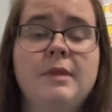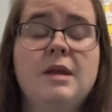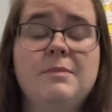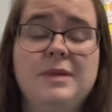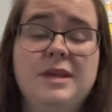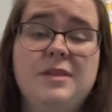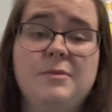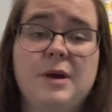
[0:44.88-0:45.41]

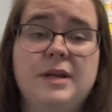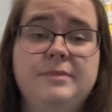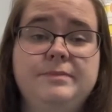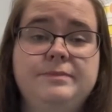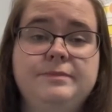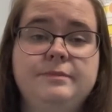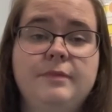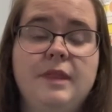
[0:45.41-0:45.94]
Myth 1.
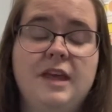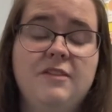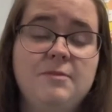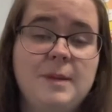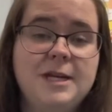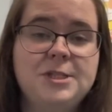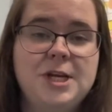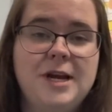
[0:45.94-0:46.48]
If
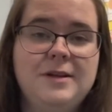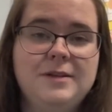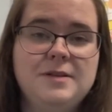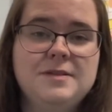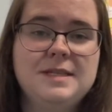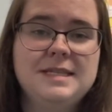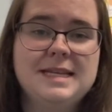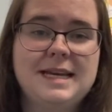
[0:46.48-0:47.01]
my child
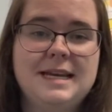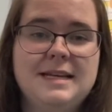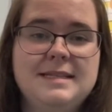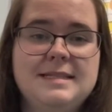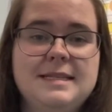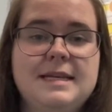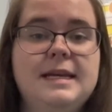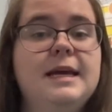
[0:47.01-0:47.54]
uses
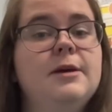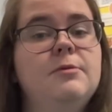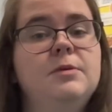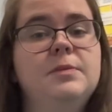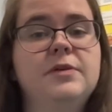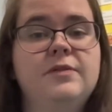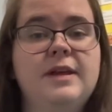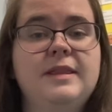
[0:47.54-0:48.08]
AAC, it will
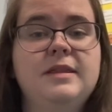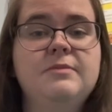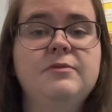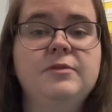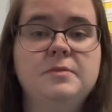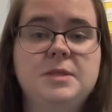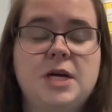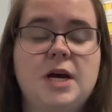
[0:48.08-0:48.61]
prevent them
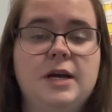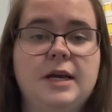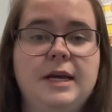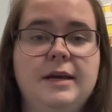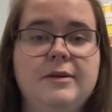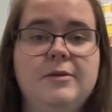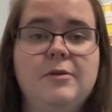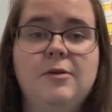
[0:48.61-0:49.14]
from
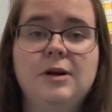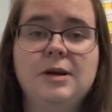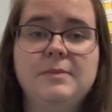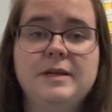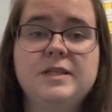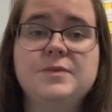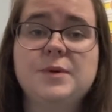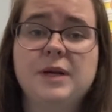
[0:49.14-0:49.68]
talking, or it
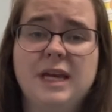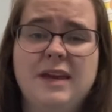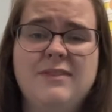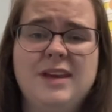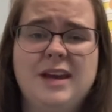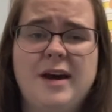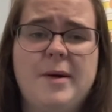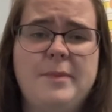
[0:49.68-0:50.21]
means we're
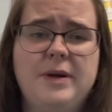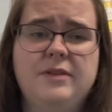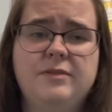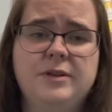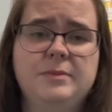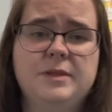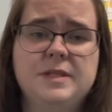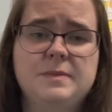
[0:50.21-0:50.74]
giving up on
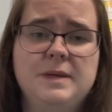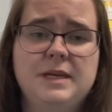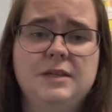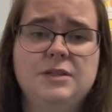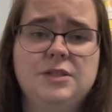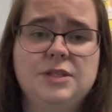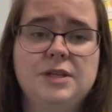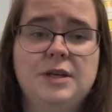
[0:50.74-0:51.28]
verbal
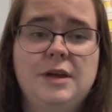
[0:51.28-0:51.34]
speech.